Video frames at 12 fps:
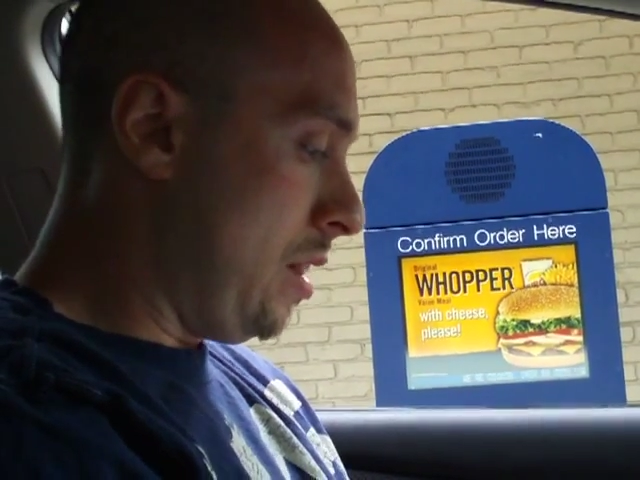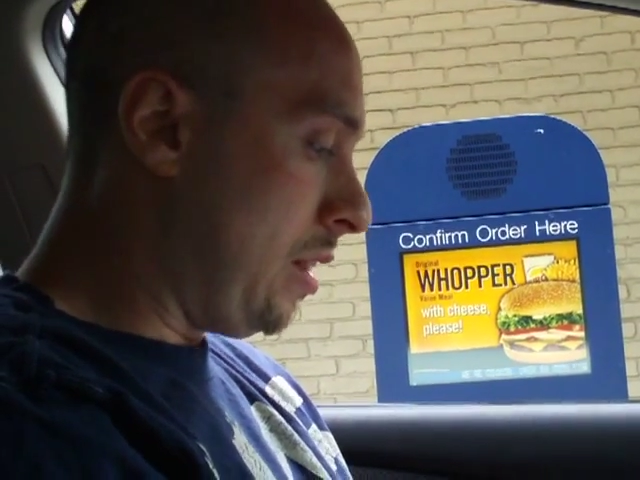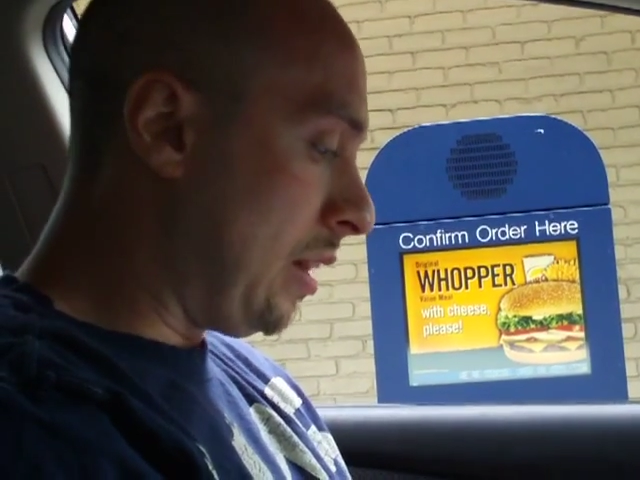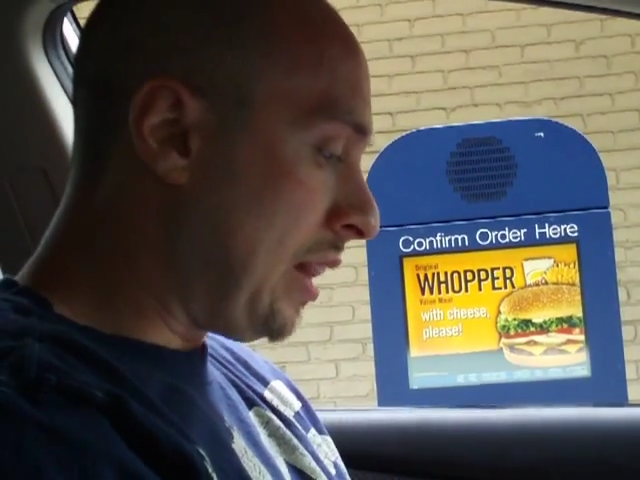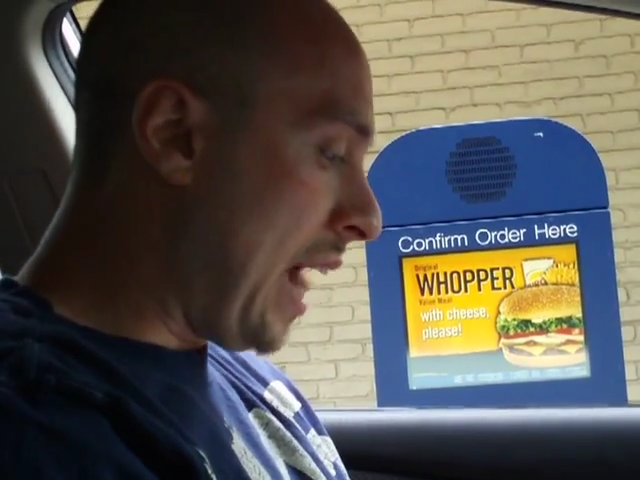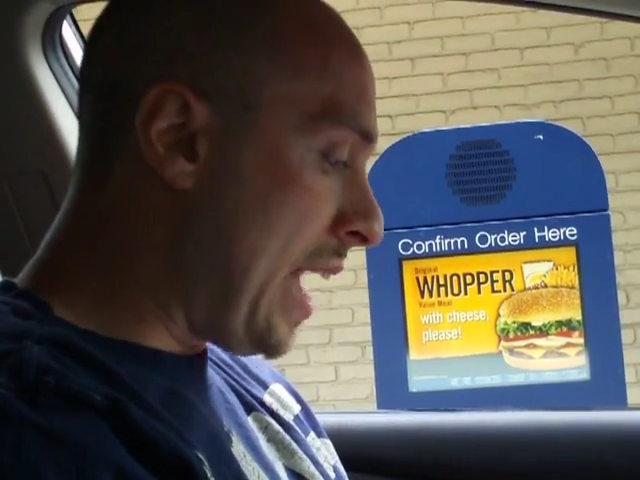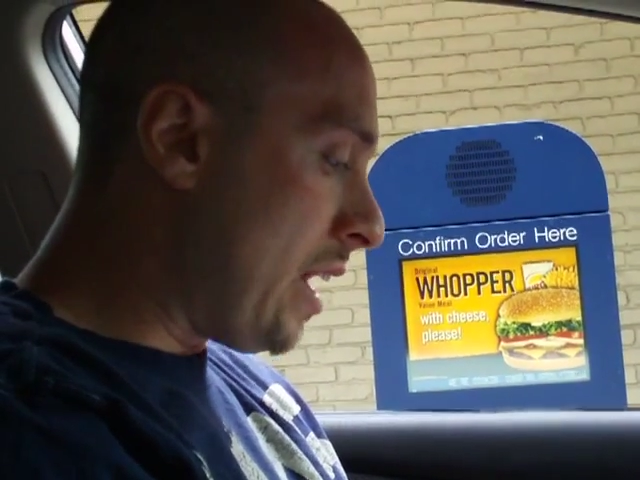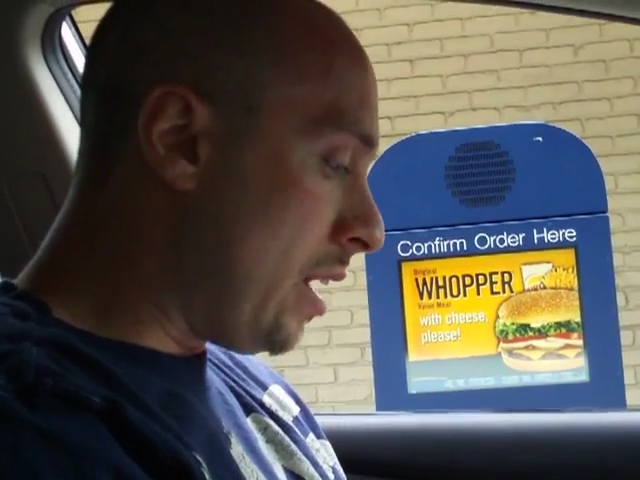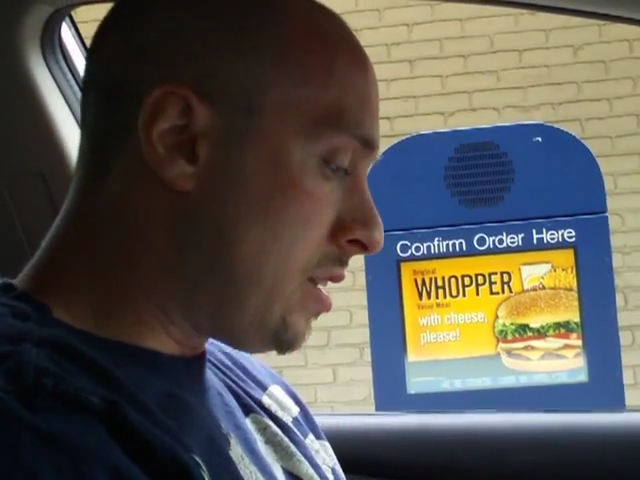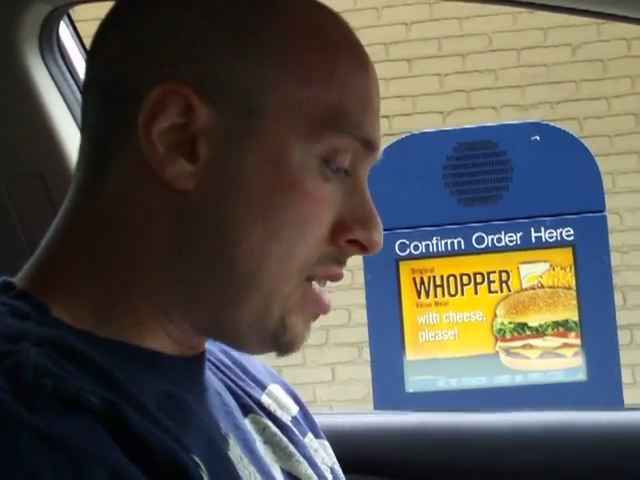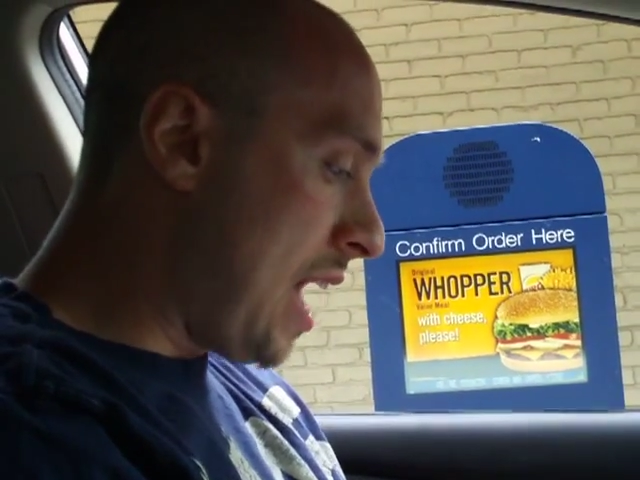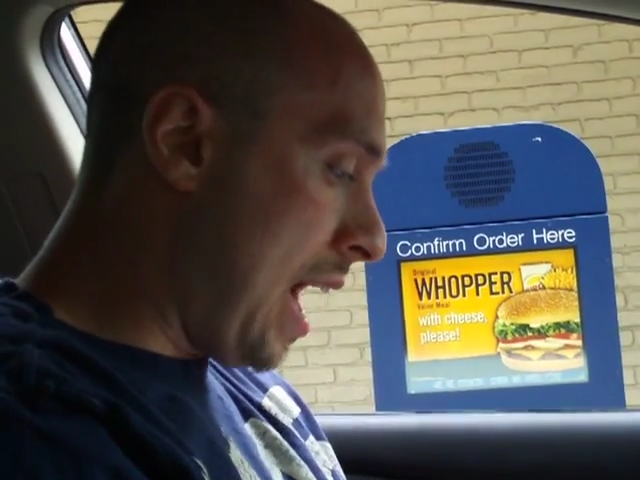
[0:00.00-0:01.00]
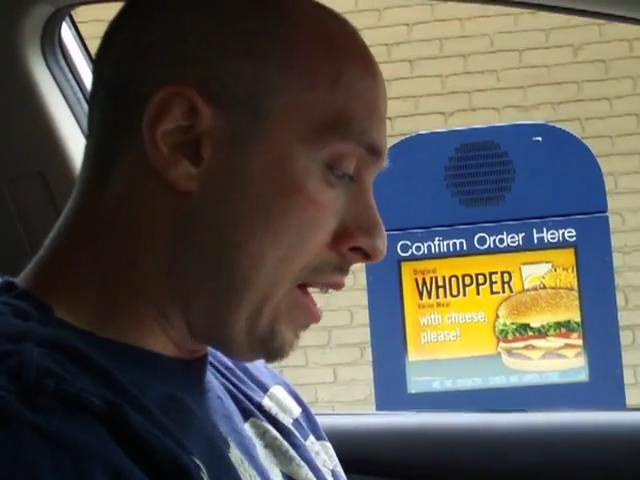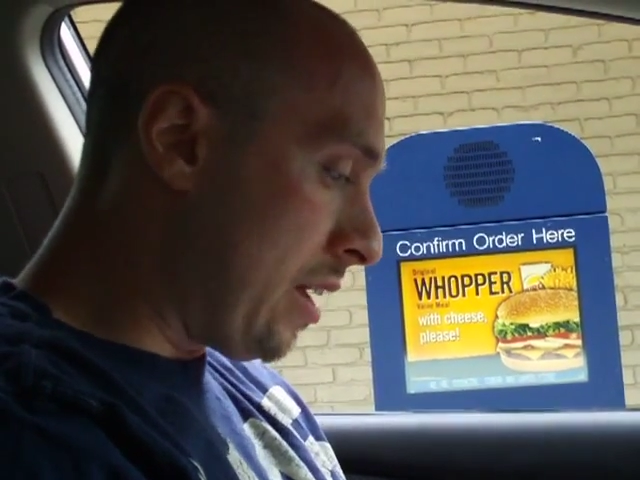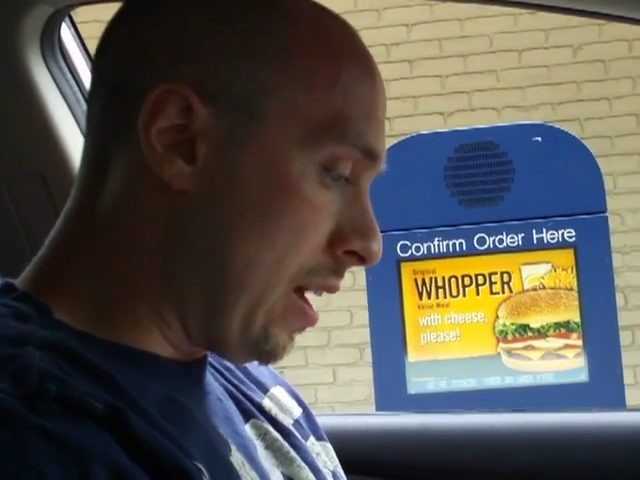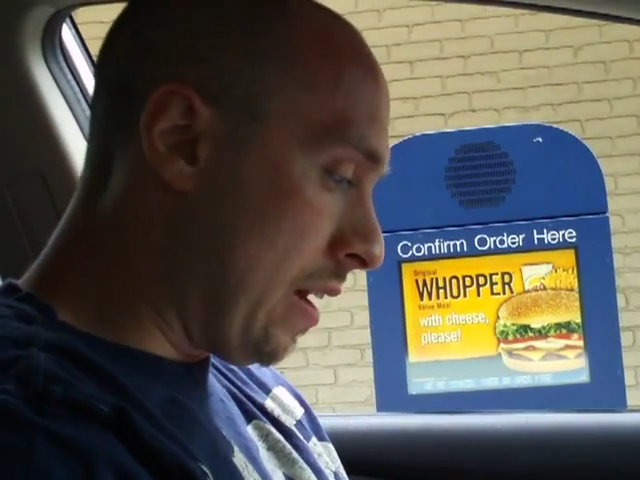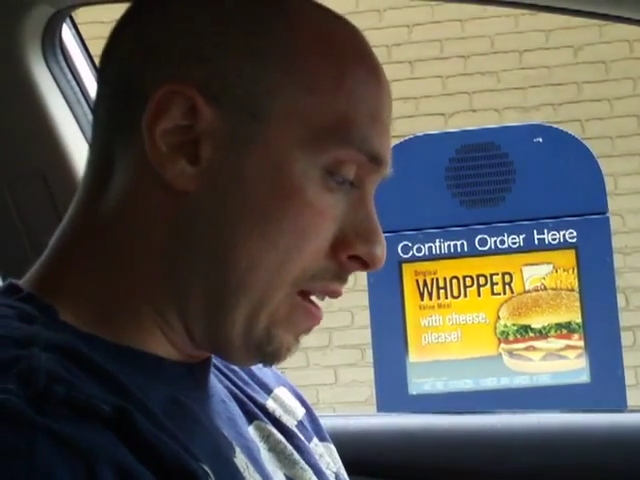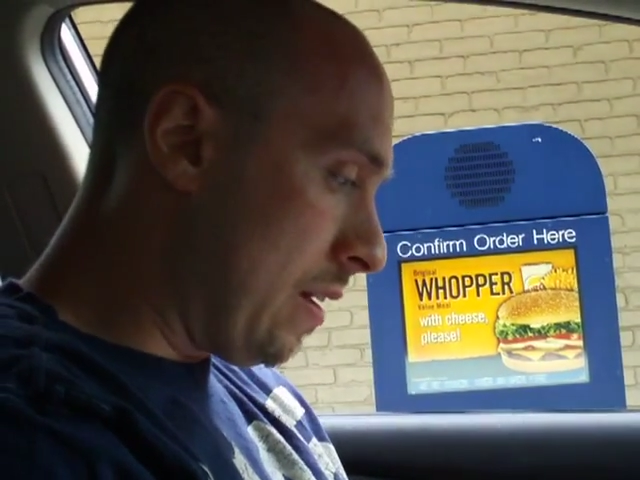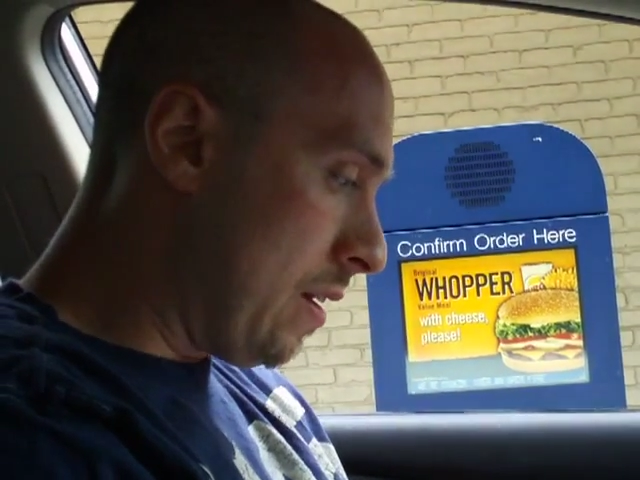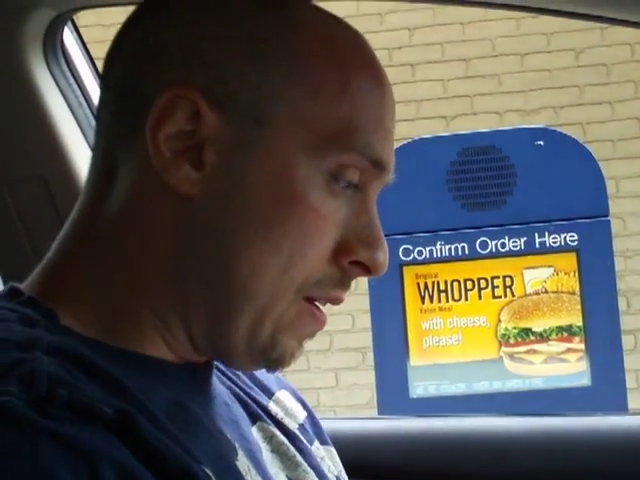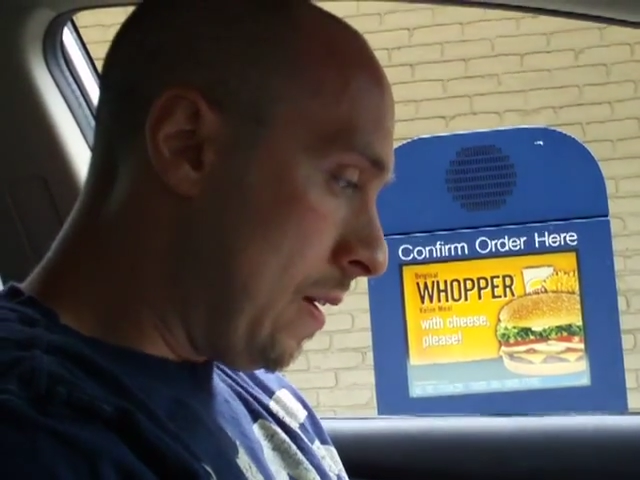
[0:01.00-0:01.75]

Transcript: The light Italian.